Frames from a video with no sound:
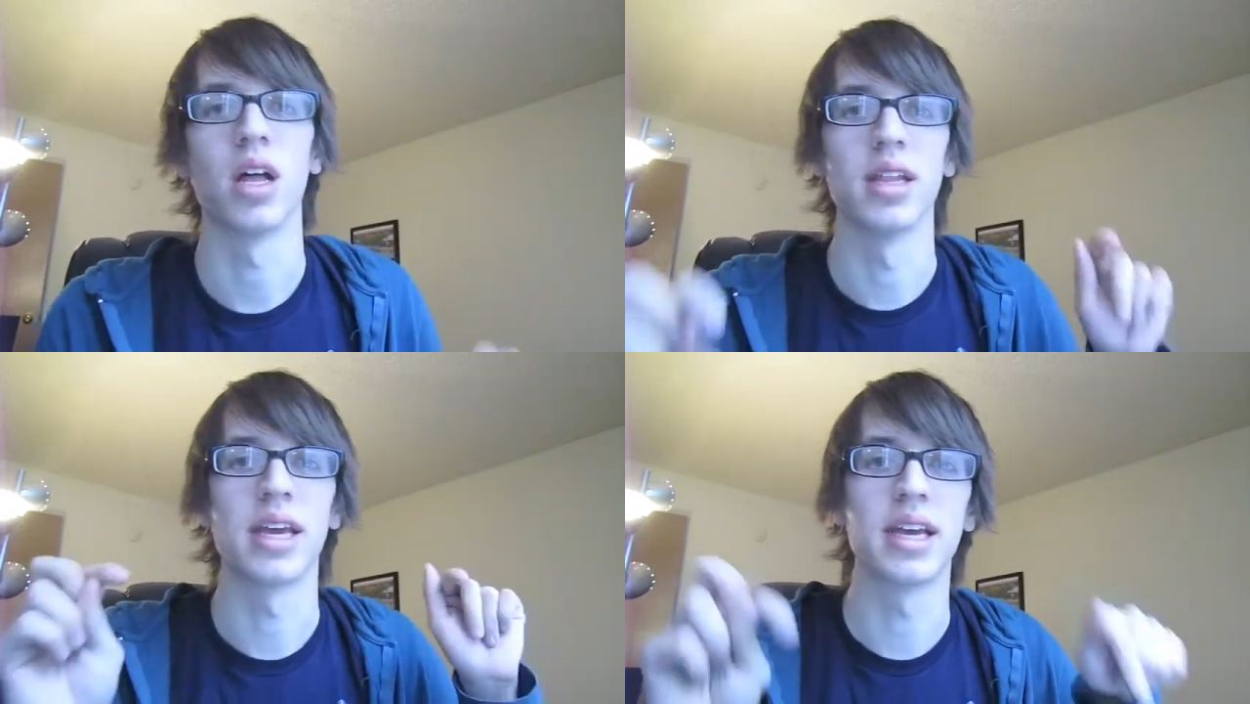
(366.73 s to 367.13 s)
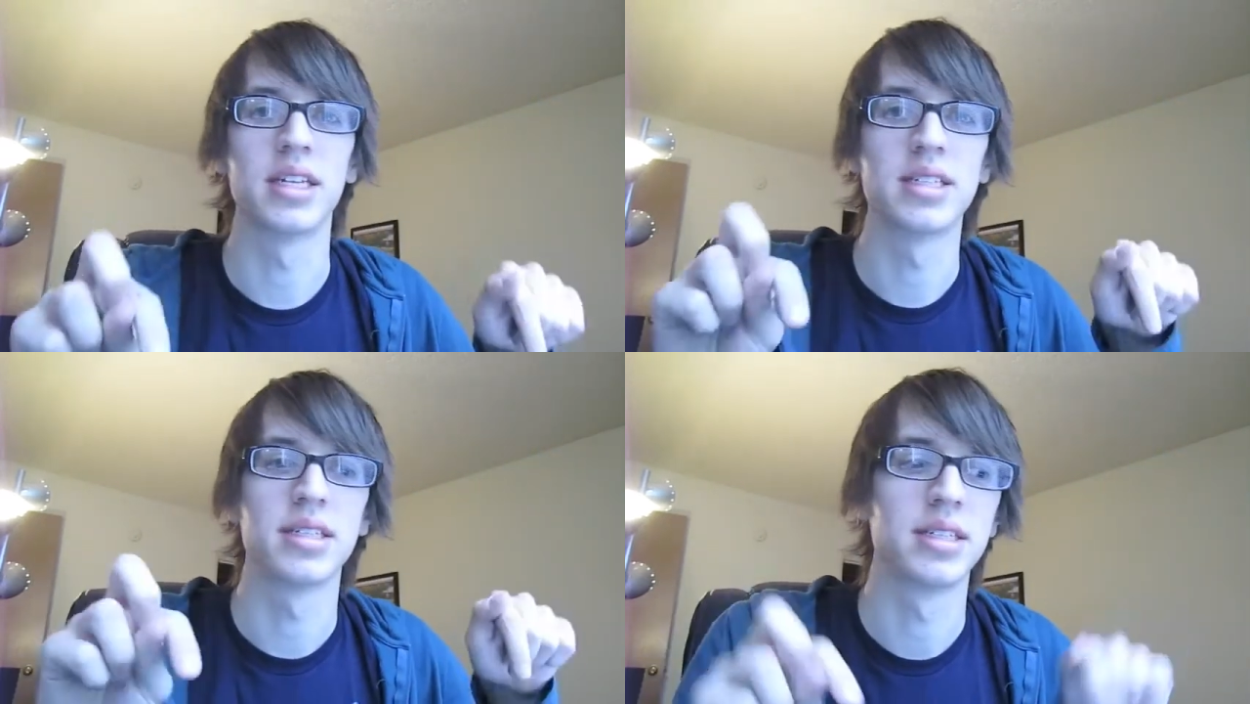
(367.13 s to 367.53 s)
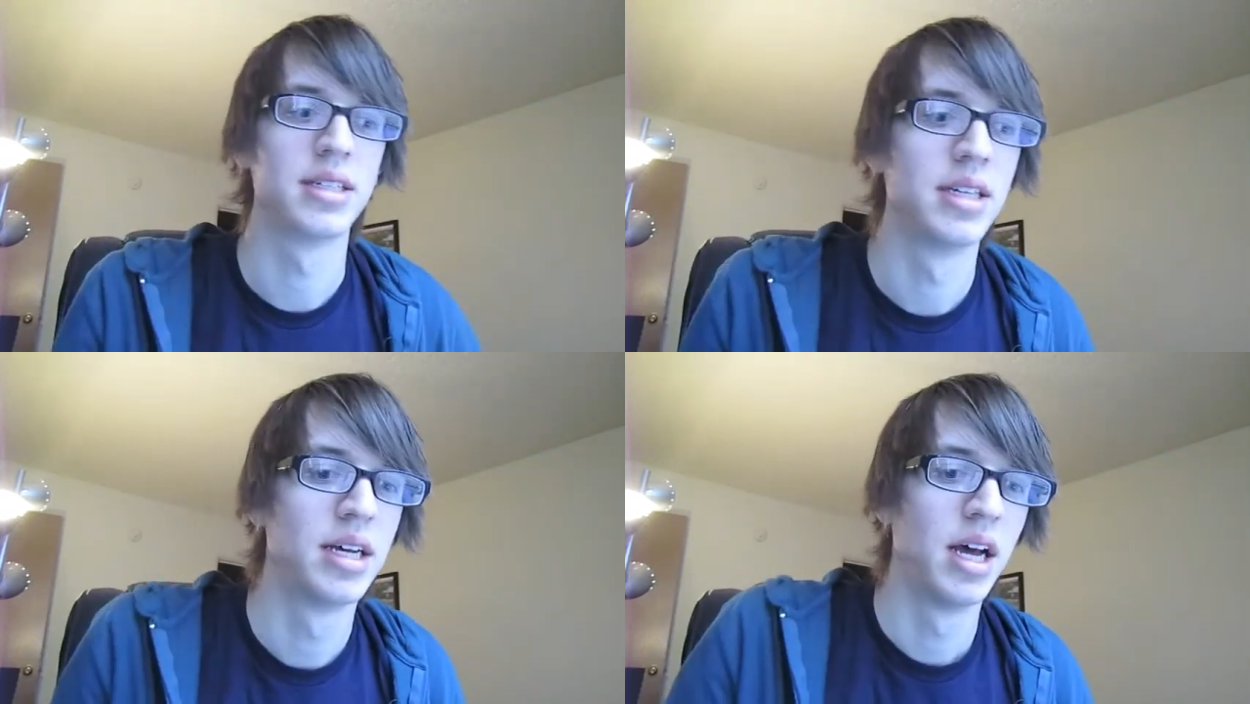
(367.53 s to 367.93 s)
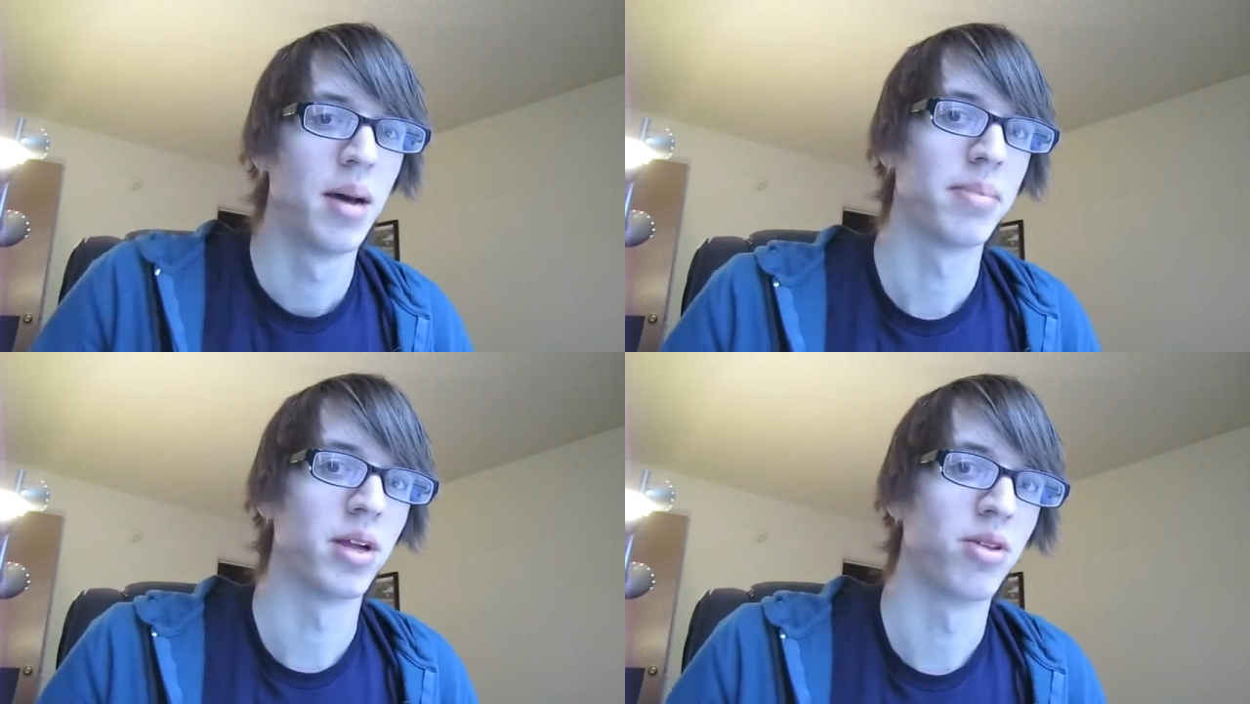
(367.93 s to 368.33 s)
I'll link it
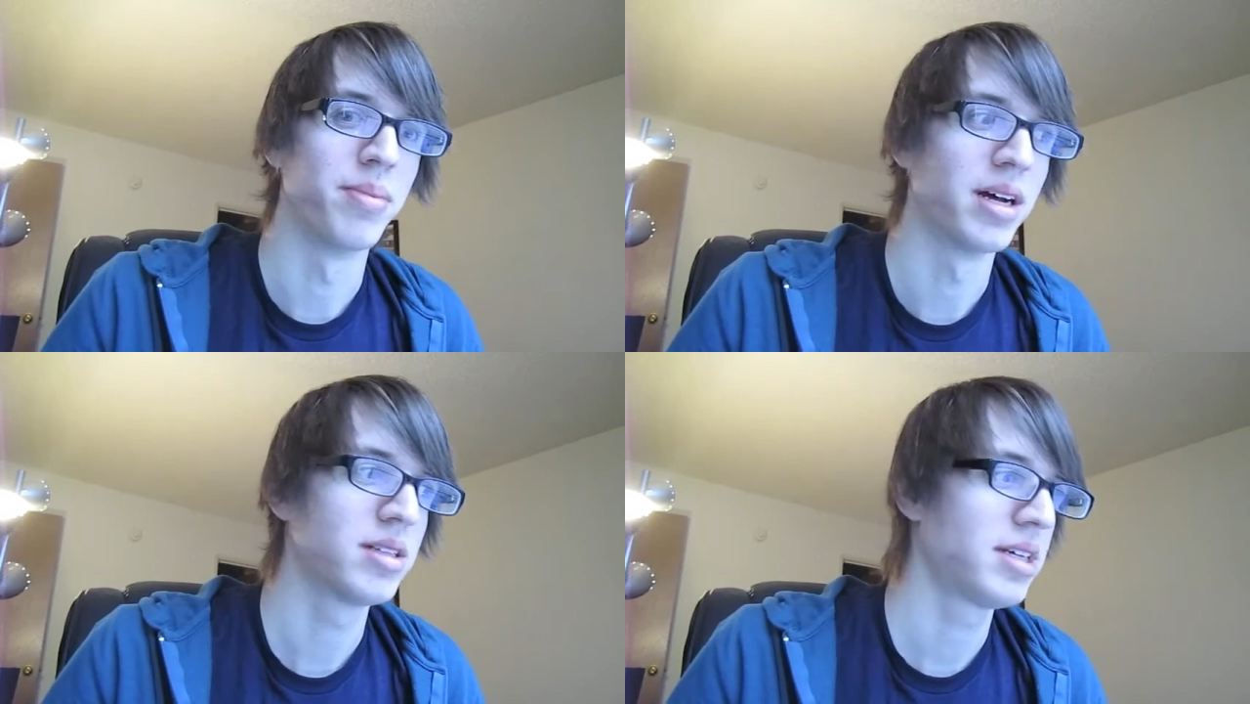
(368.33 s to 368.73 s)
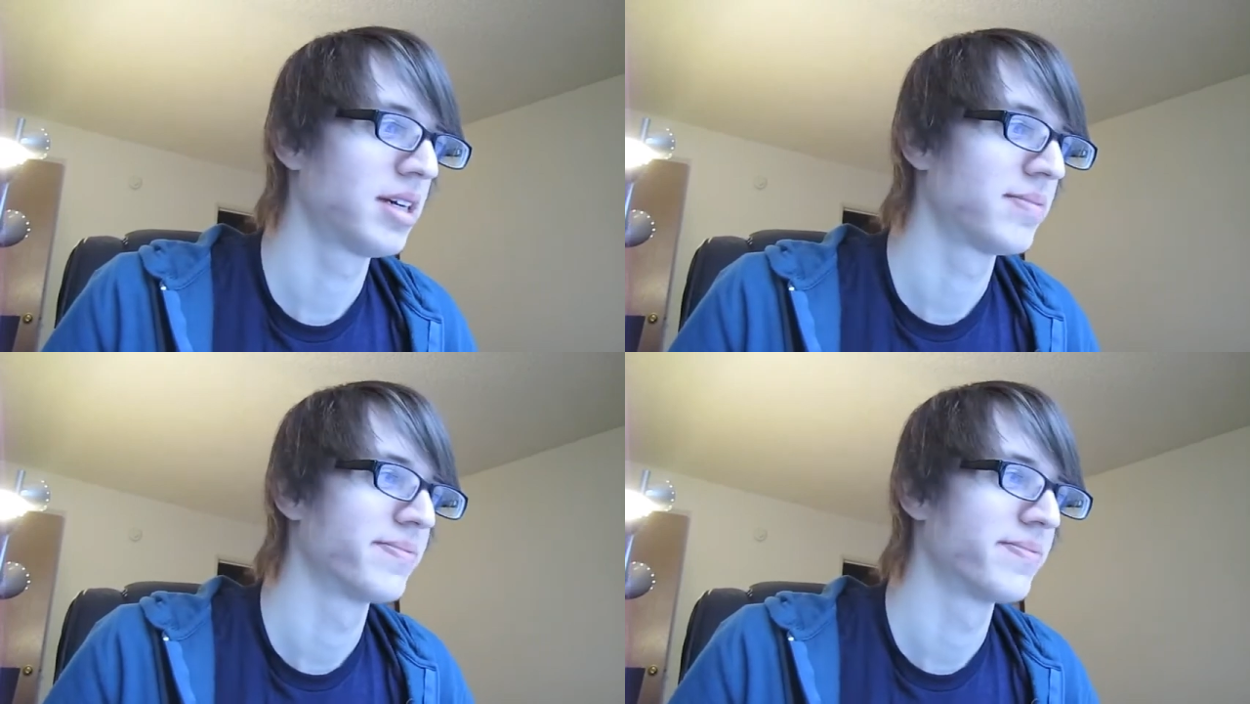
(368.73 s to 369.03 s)
below the belt.